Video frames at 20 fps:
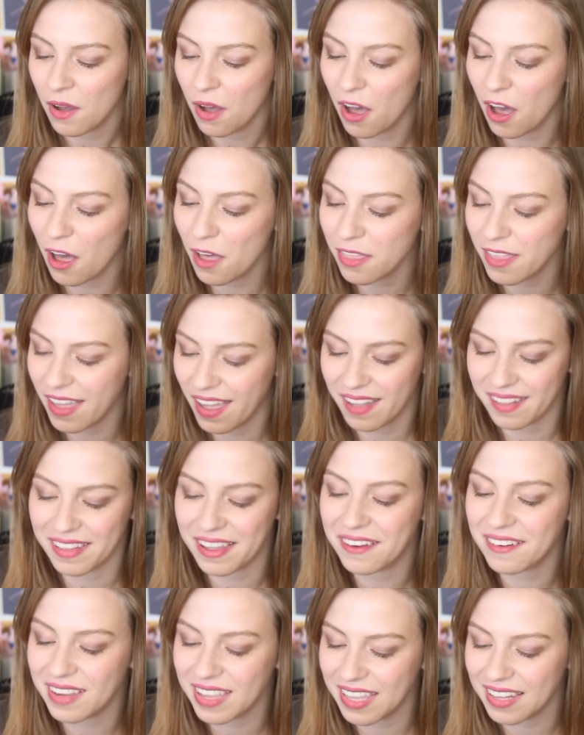All the
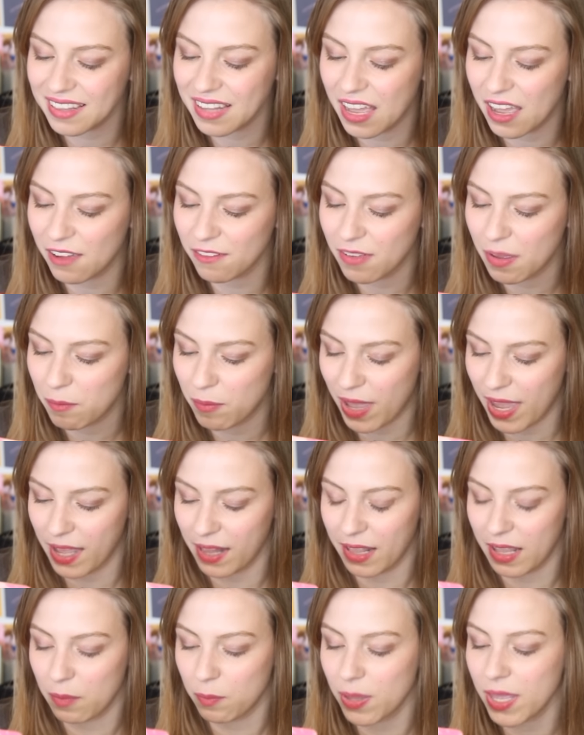hello again love,
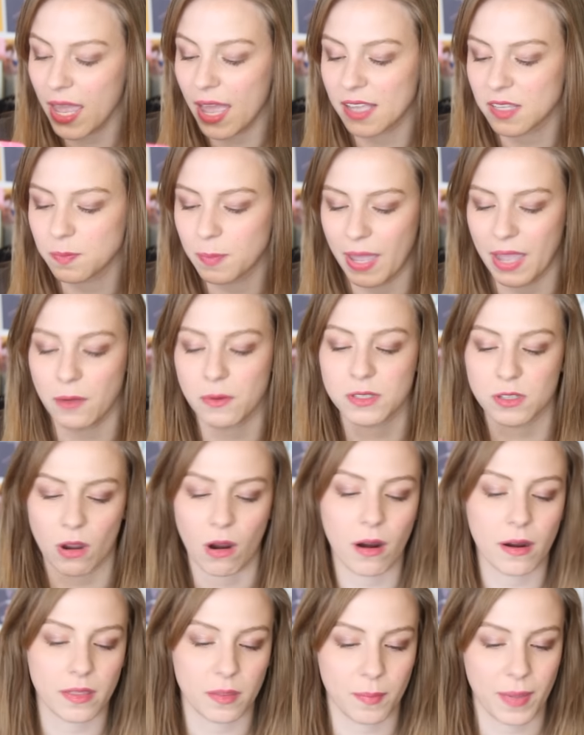Bailey. P S. Penguins
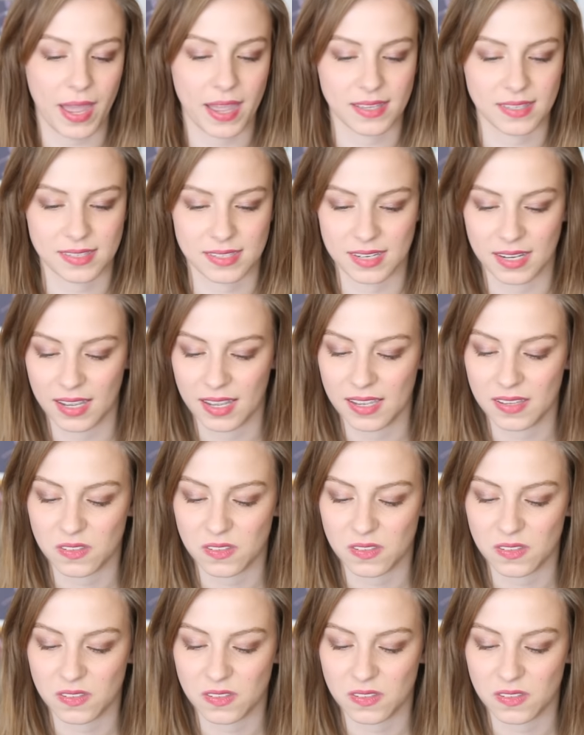are the best.